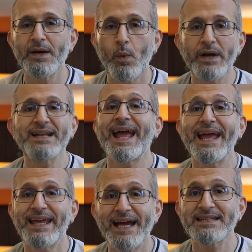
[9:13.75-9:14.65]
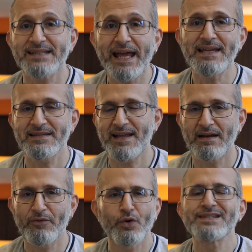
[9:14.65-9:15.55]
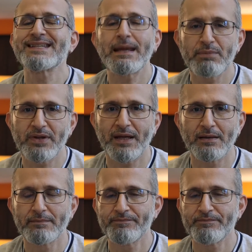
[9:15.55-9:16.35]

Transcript: What did A.S.A stand for? Same thing.